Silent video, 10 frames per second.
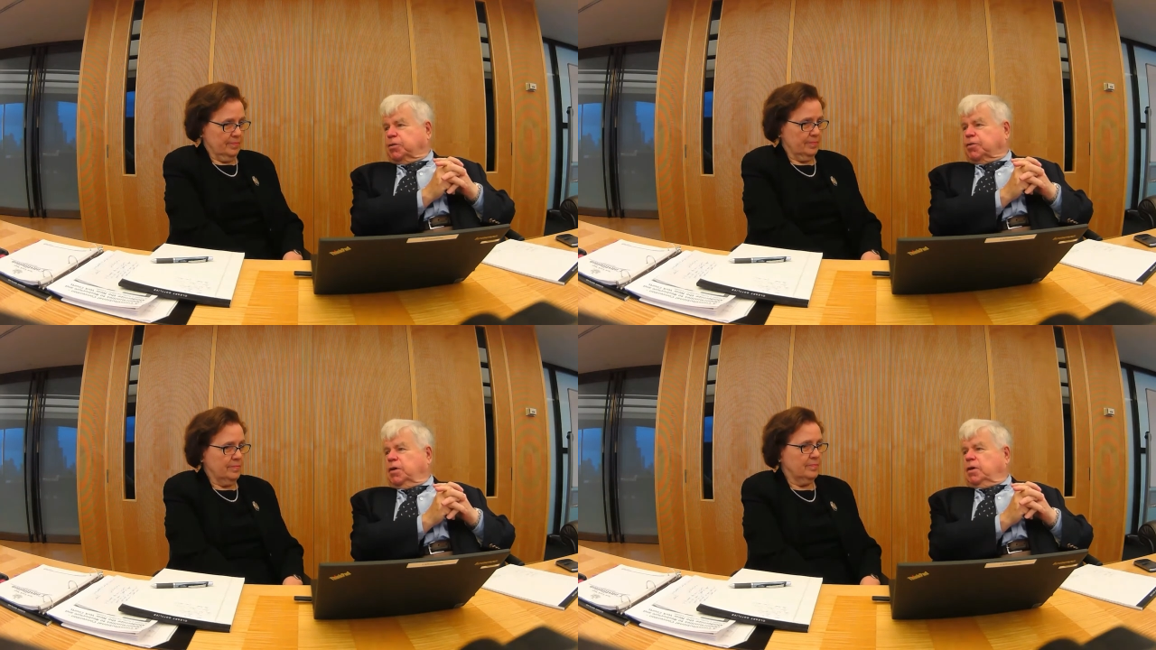
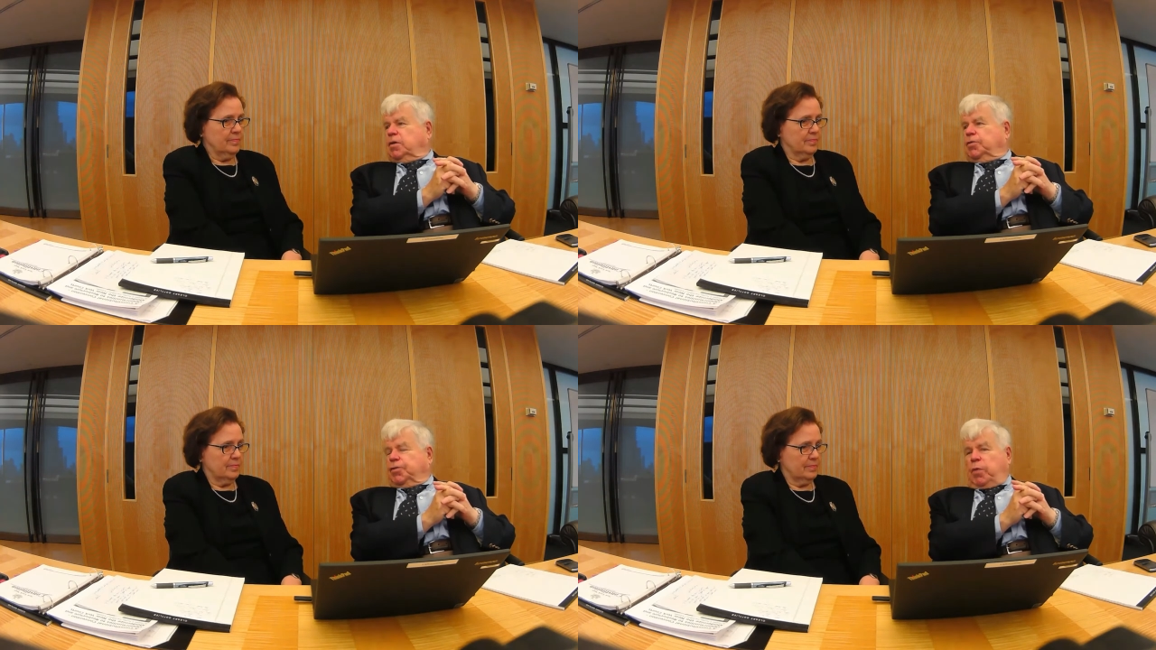Speaker 1: Mm-hmm.
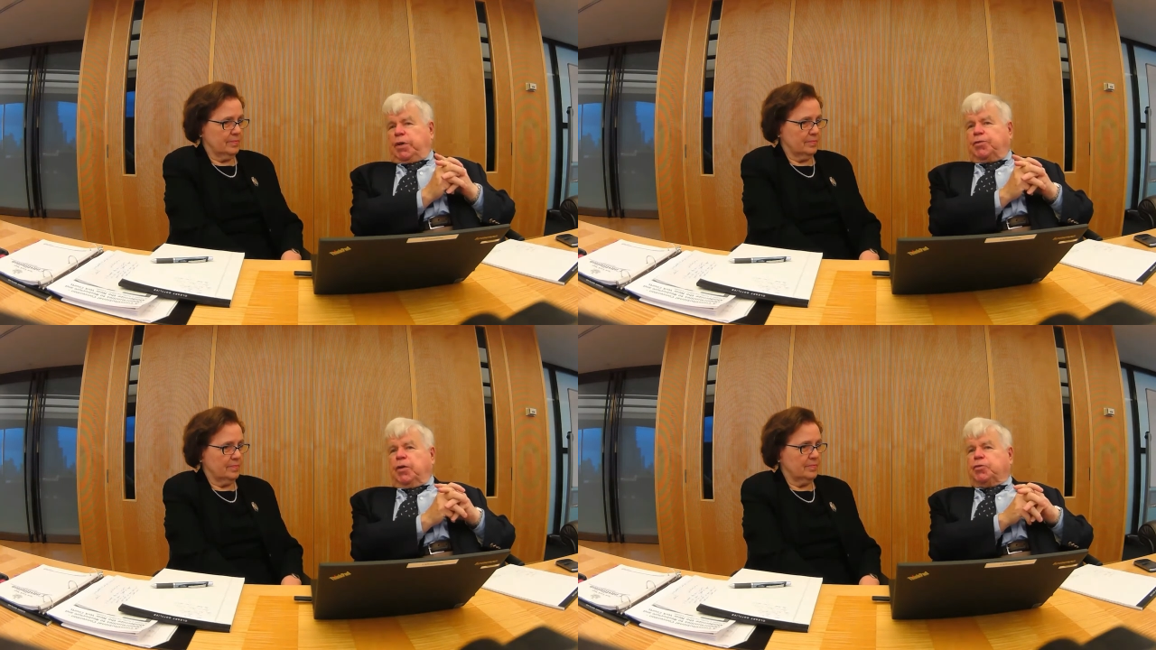So
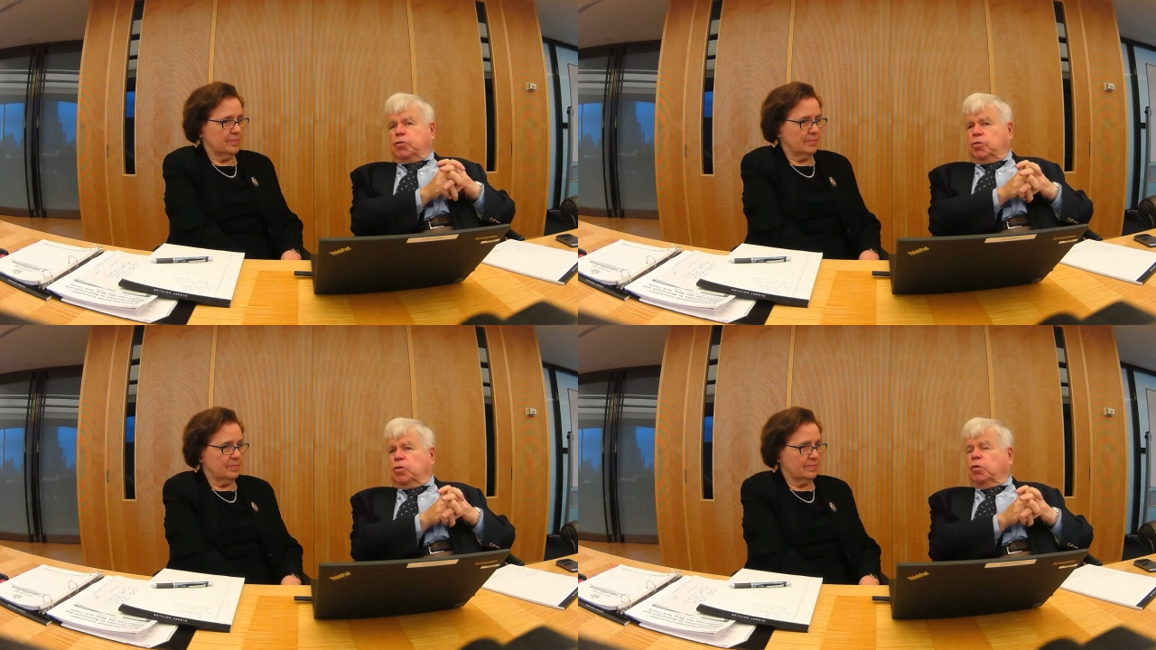it's a
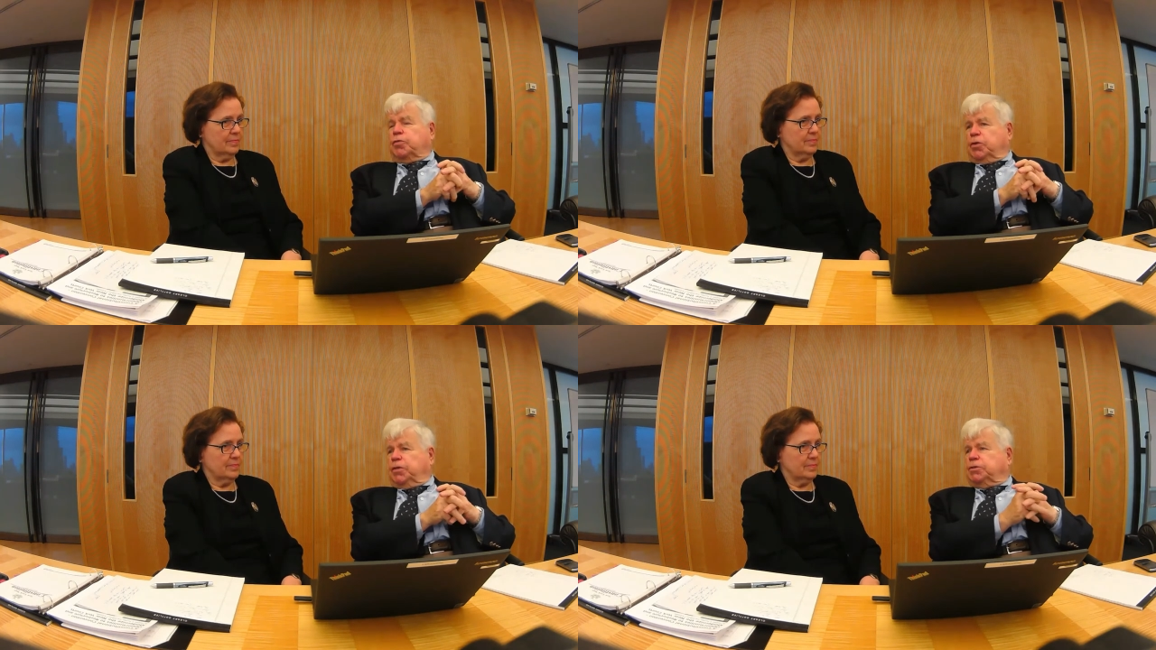tool for the